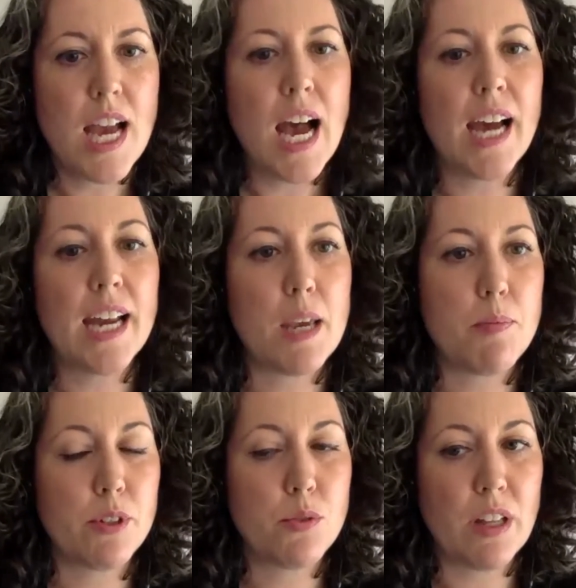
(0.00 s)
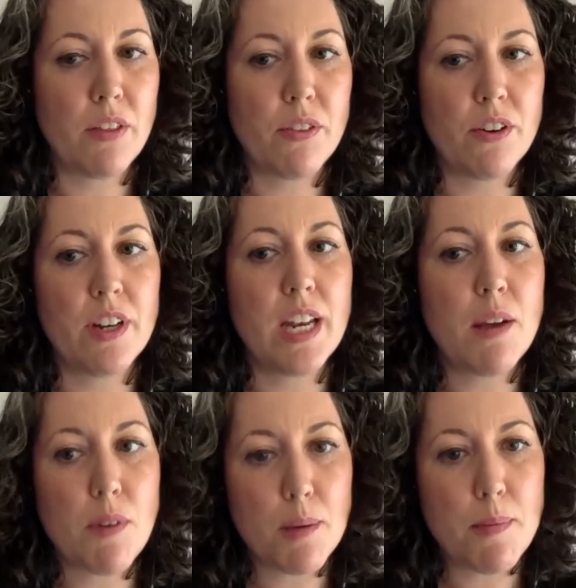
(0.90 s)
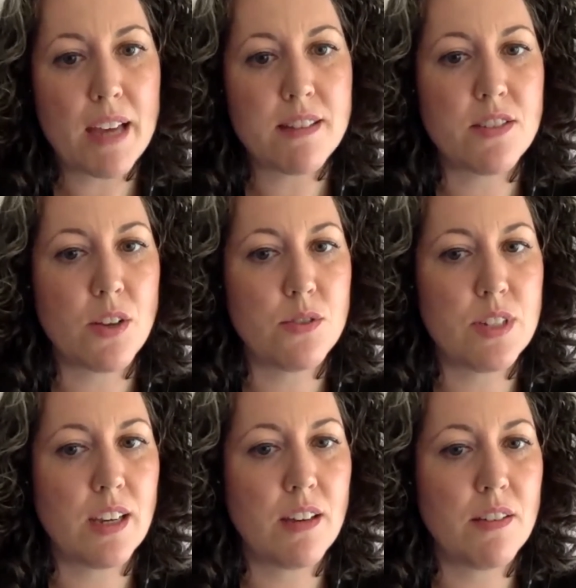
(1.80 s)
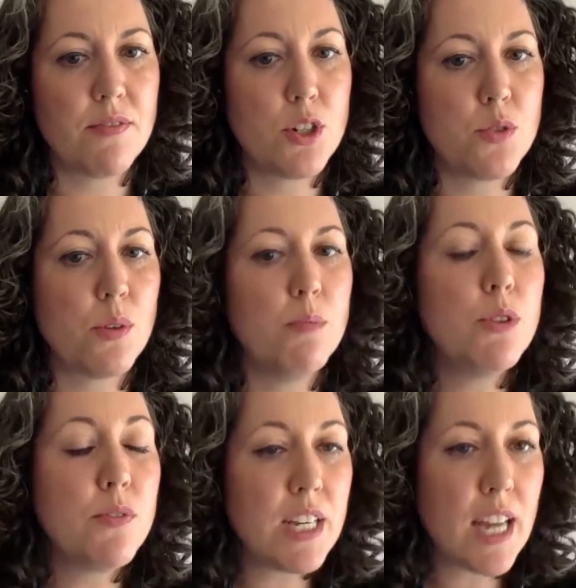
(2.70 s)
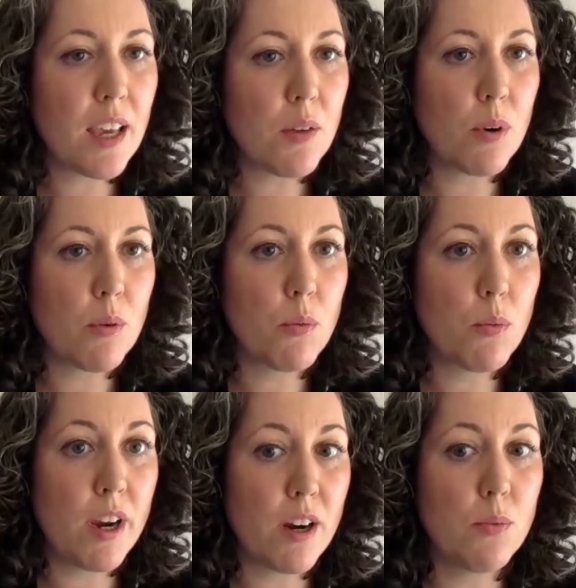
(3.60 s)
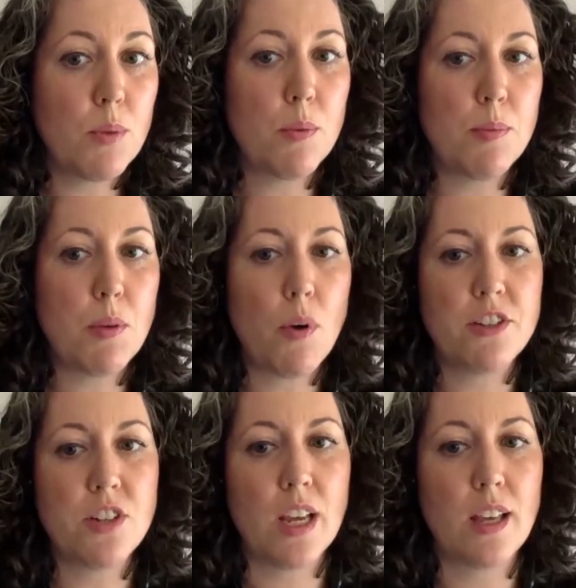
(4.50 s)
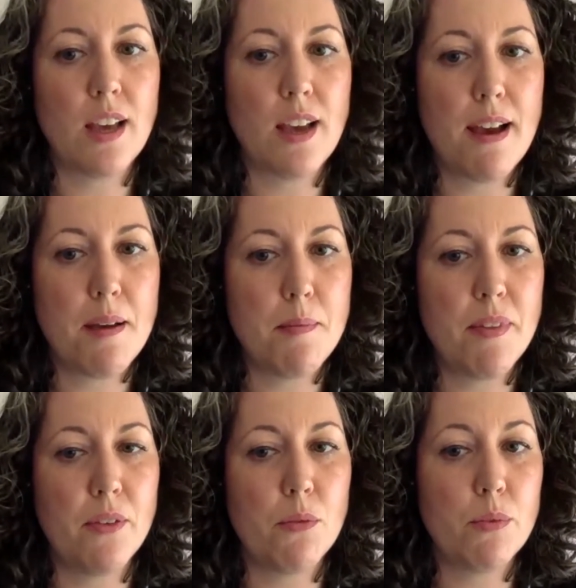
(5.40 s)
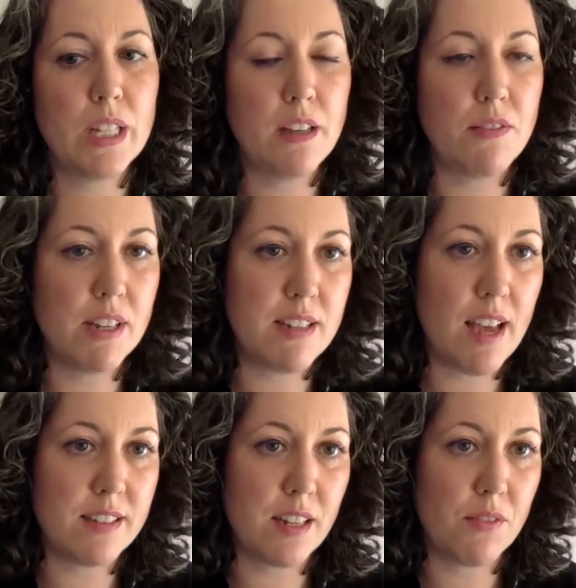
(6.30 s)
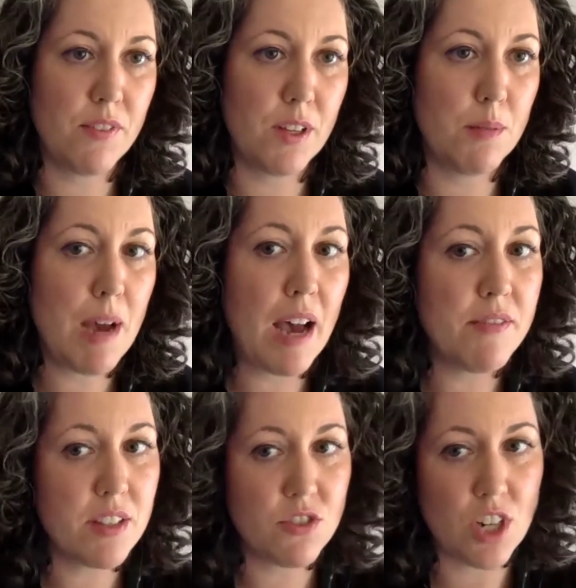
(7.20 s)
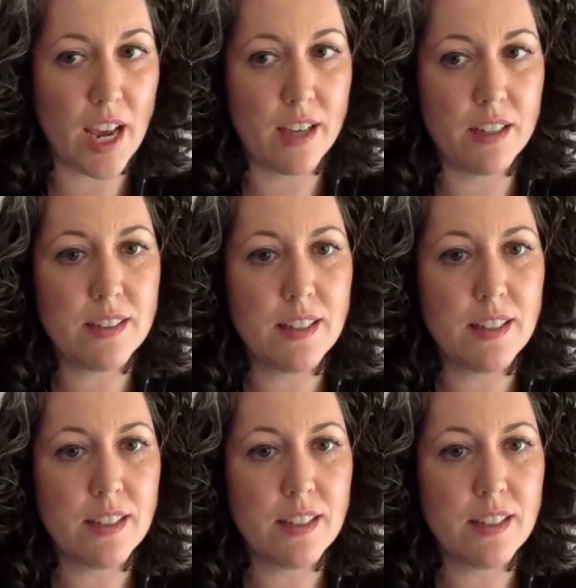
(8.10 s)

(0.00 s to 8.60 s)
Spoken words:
On April 23rd, NARAL Mass is hosting a virtual movie night where we will be watching the really fantastic film Obvious Child.